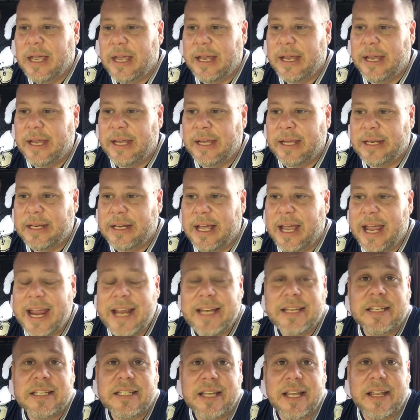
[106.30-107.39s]
And I hate
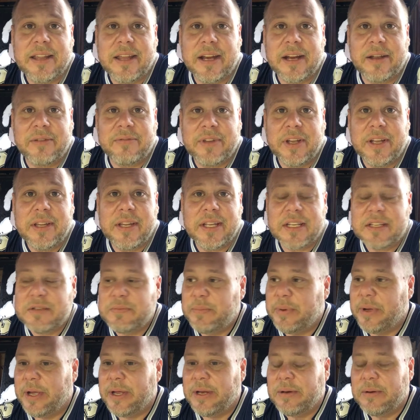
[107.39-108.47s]
to say that I've done this,
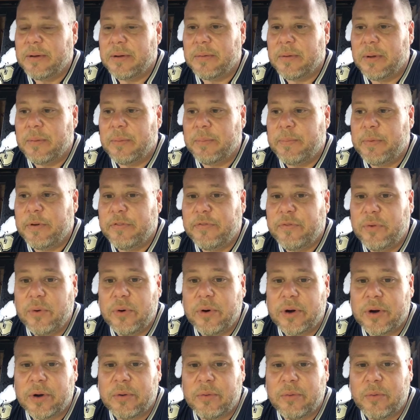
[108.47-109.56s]
but
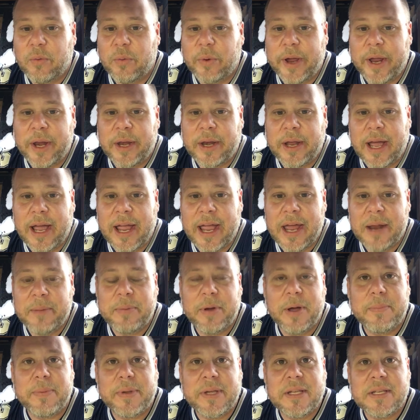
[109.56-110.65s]
before when I had
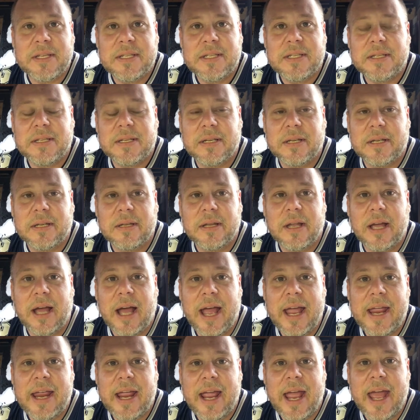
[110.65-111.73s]
puppies,
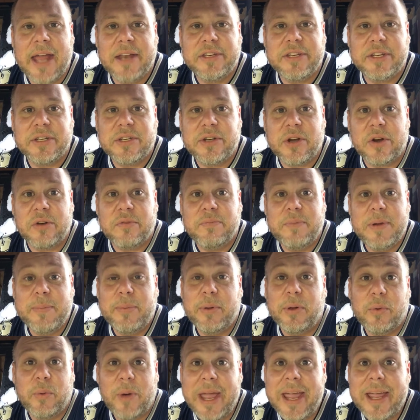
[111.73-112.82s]
I had to turn people
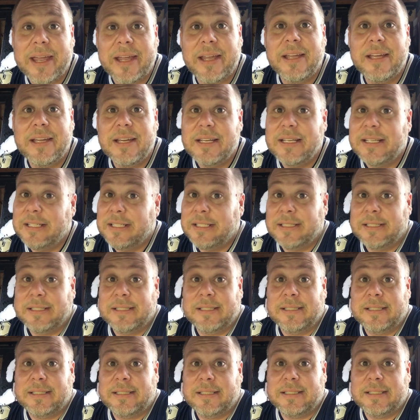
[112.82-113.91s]
away.
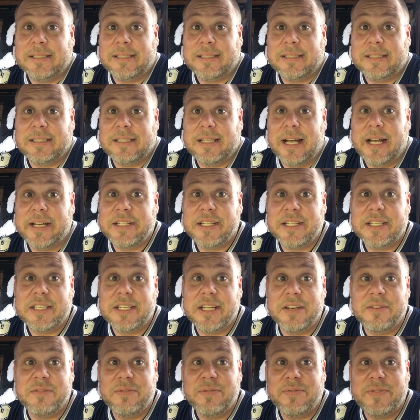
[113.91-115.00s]
I just
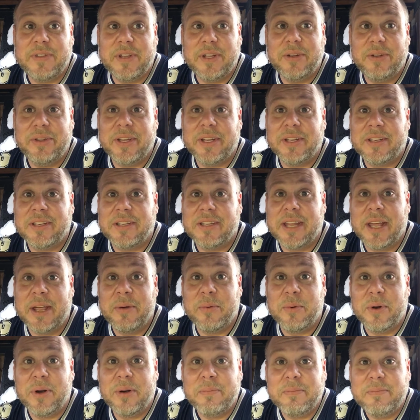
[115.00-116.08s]
didn't feel that they
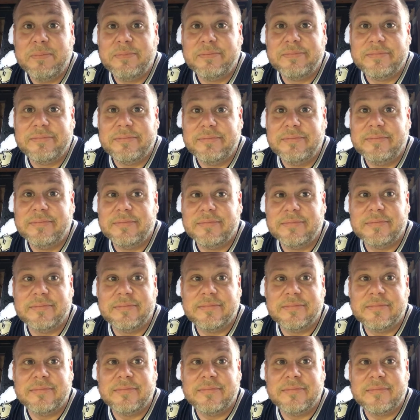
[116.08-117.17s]
were
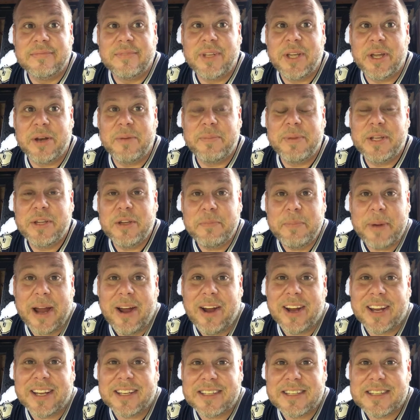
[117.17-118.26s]
gonna be good
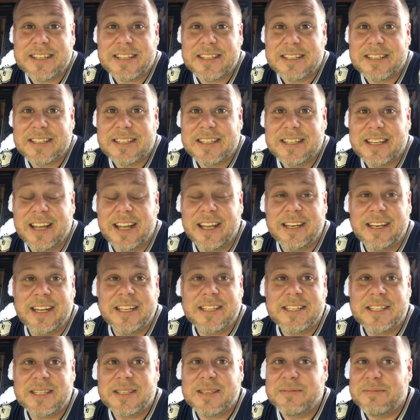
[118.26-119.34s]
parents. And
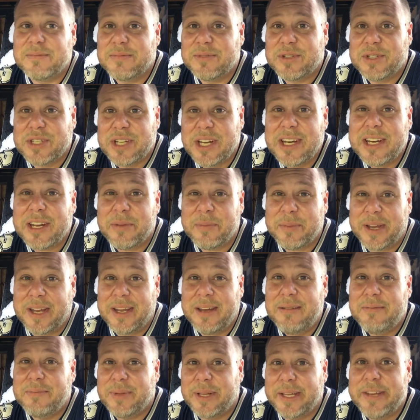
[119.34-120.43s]
that's shitty of
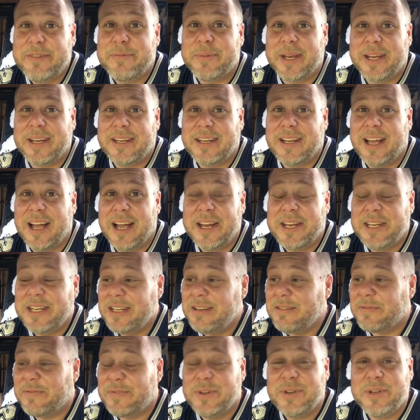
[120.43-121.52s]
me, believe me. I
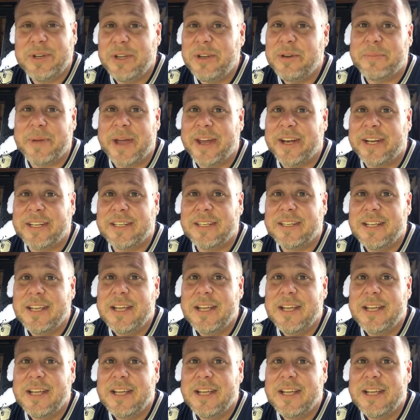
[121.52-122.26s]
didn't feel good about it.